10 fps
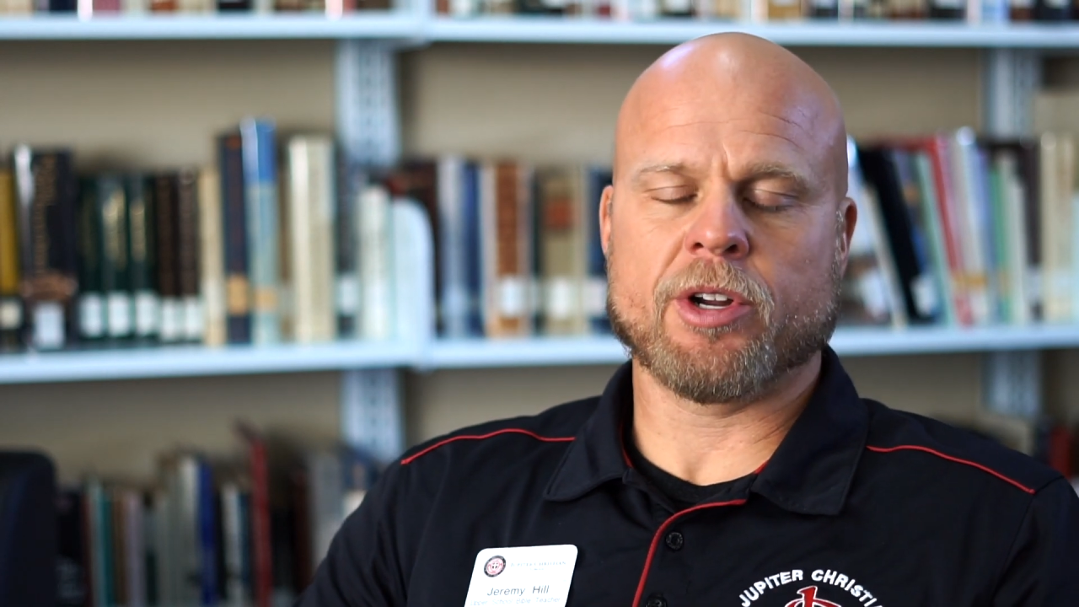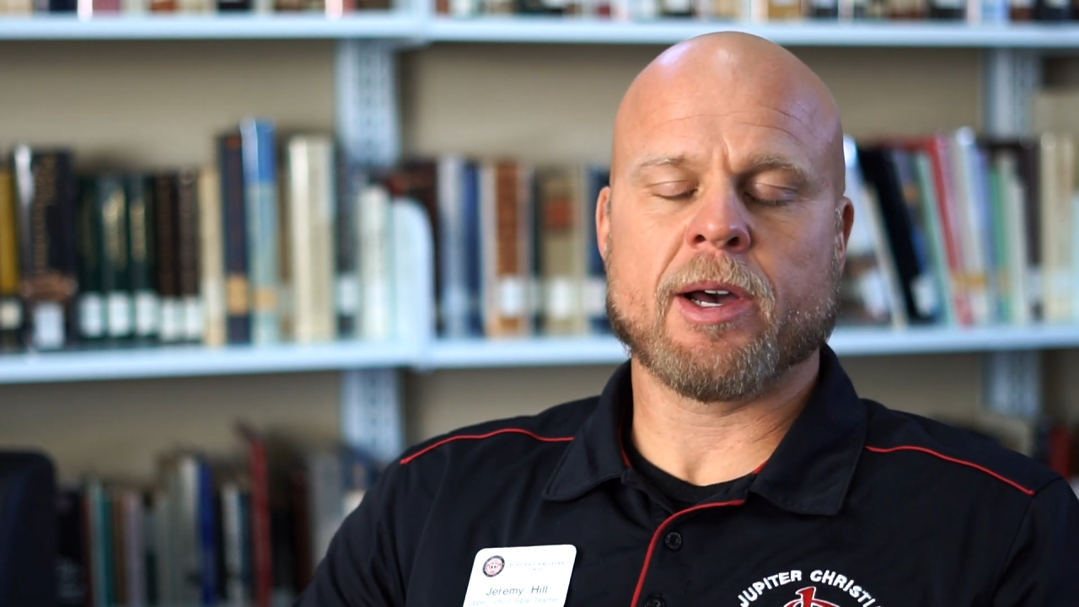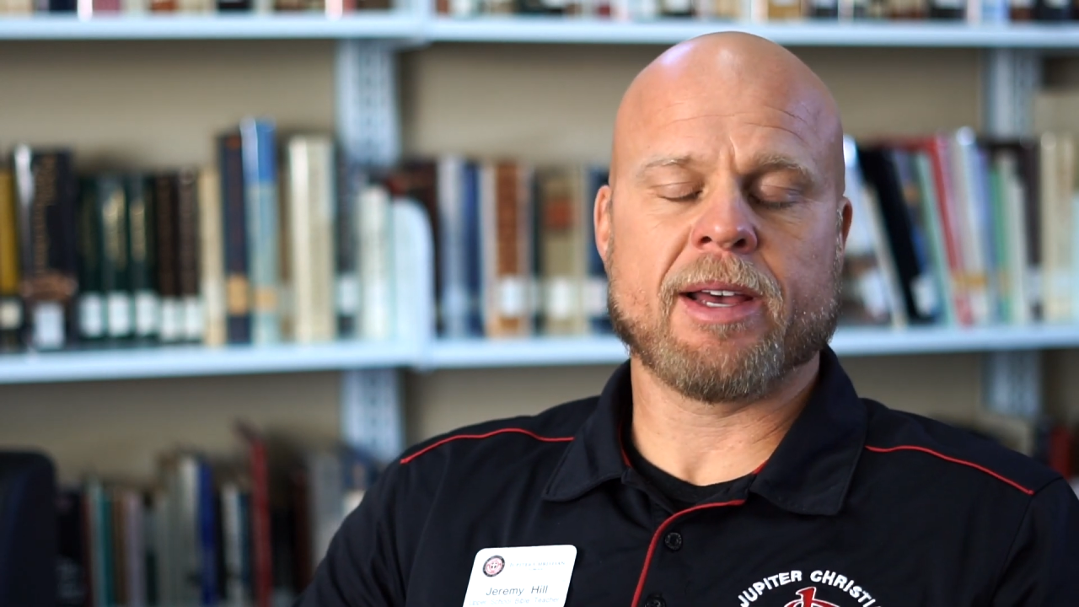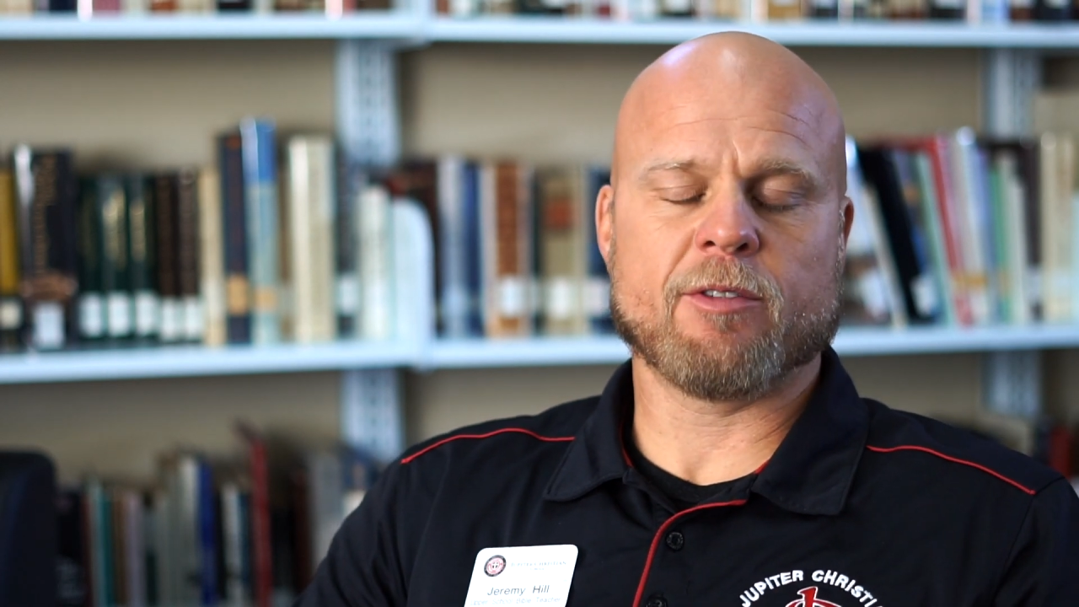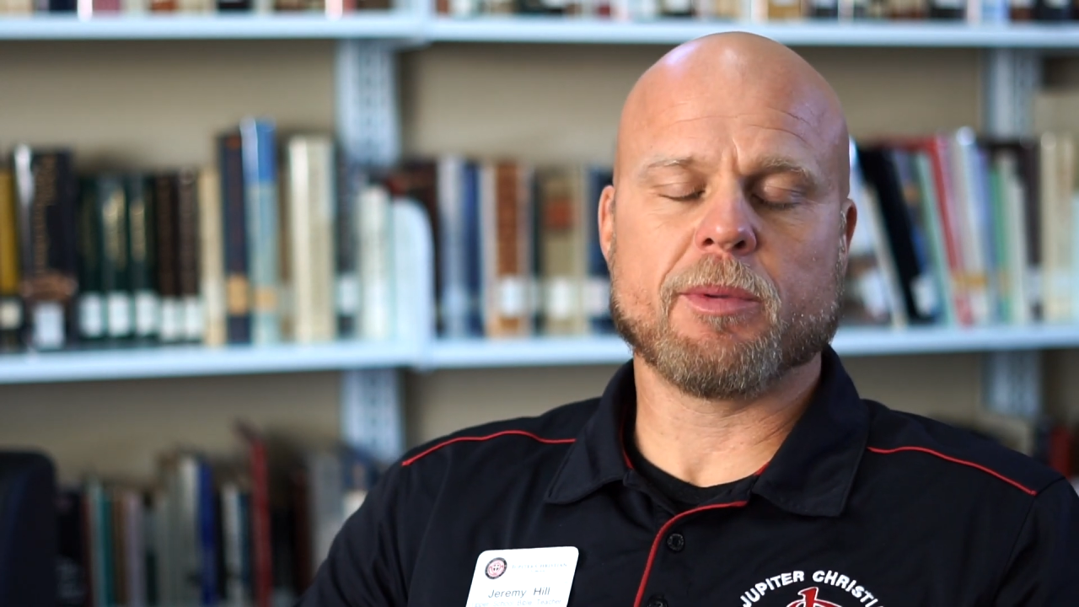and
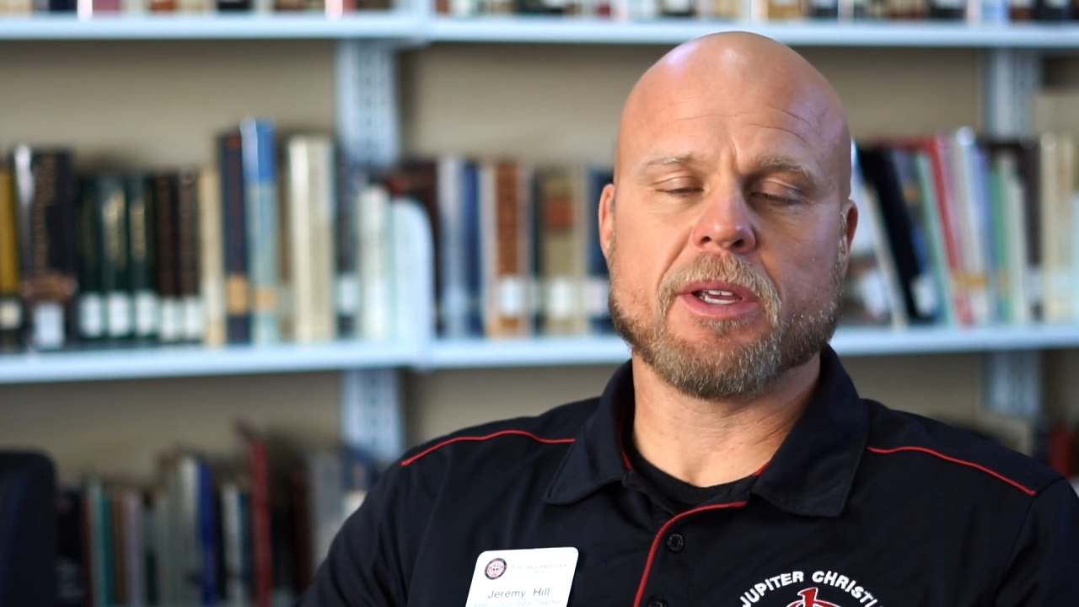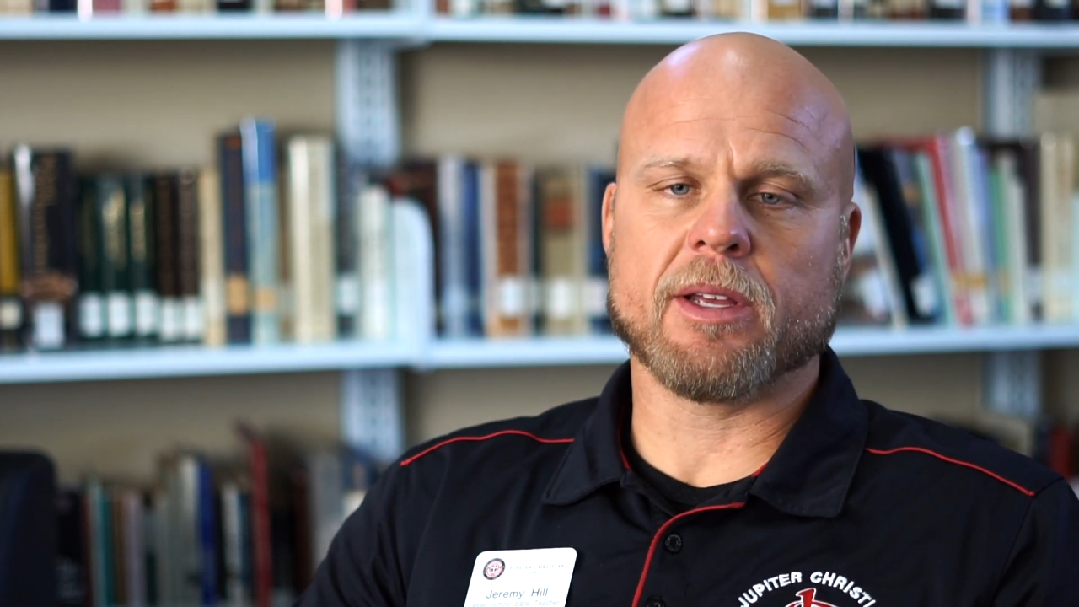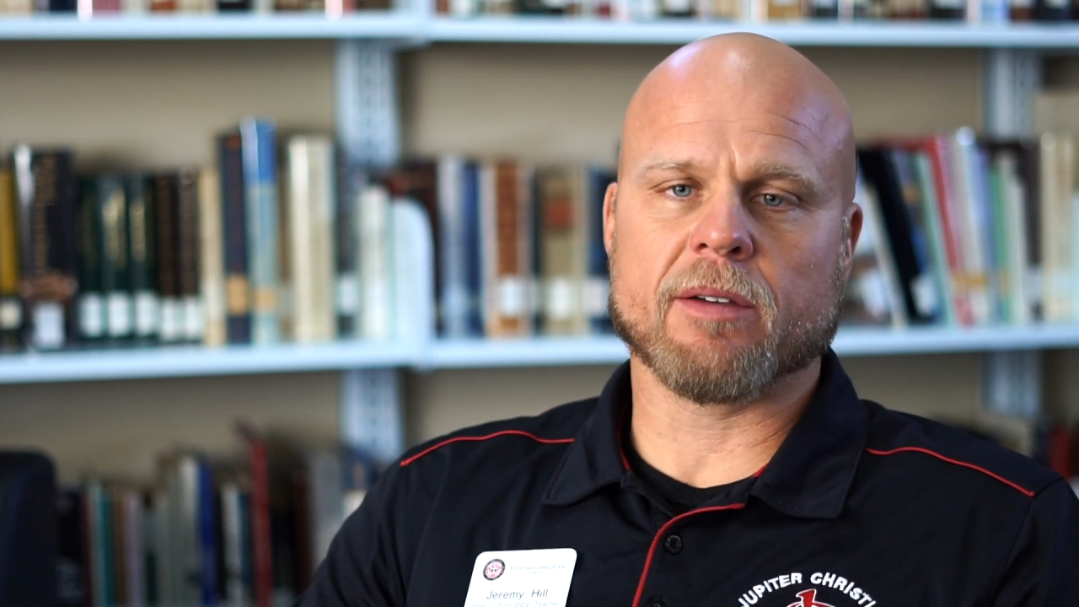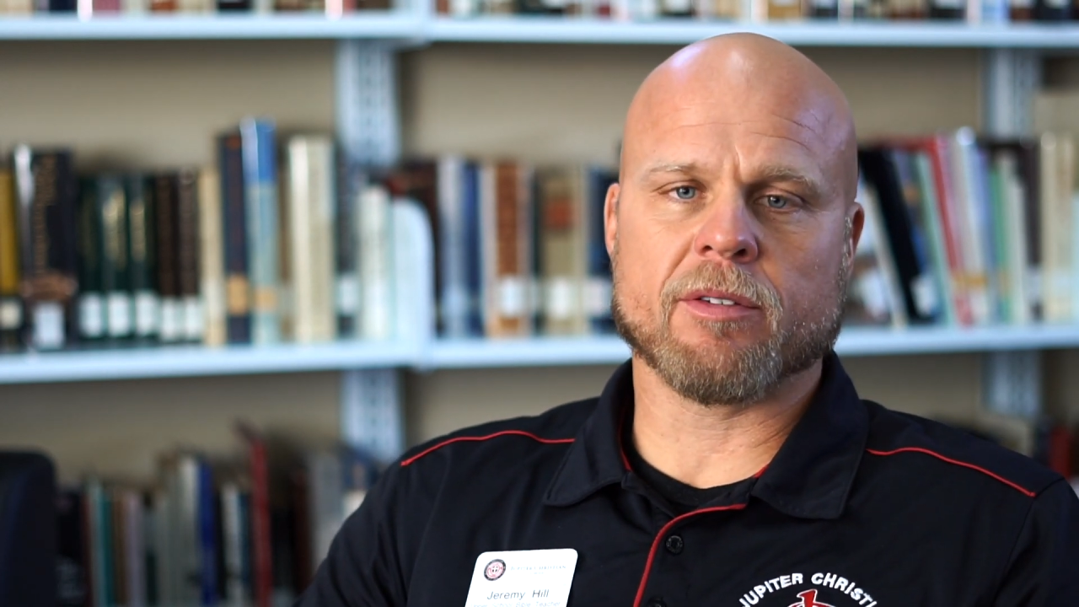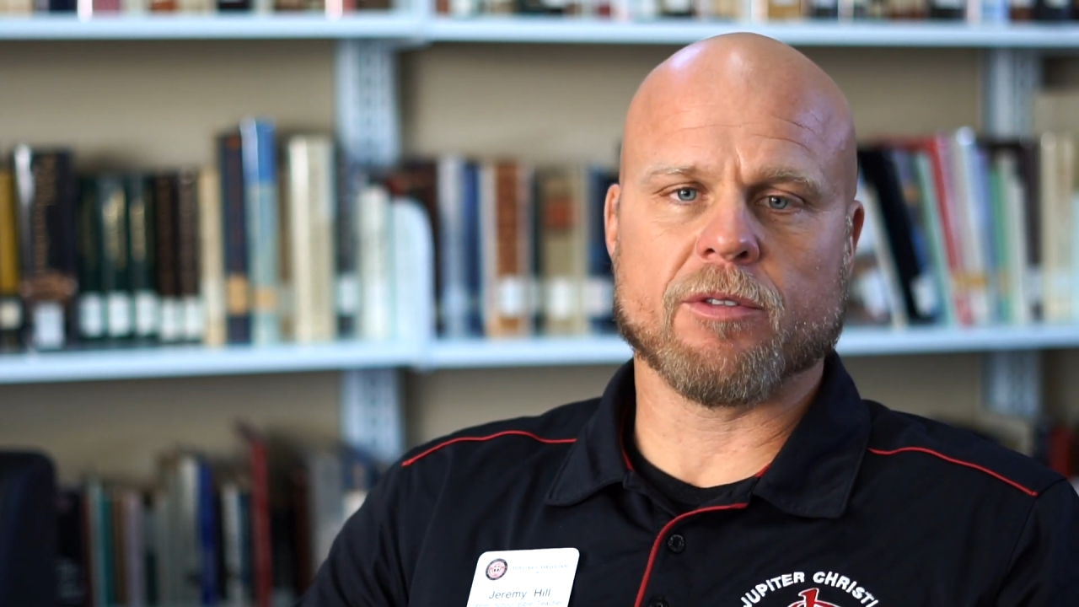now I have a PDF